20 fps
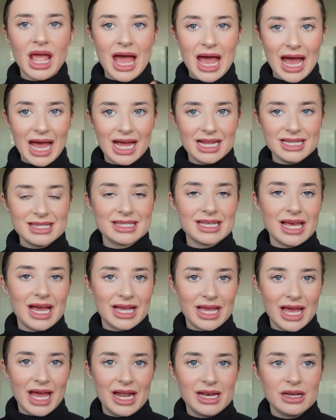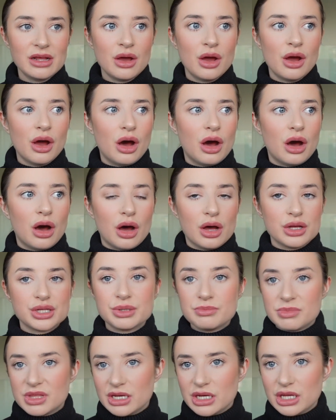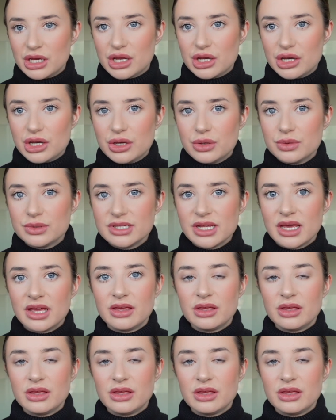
ads, again, are something you can use.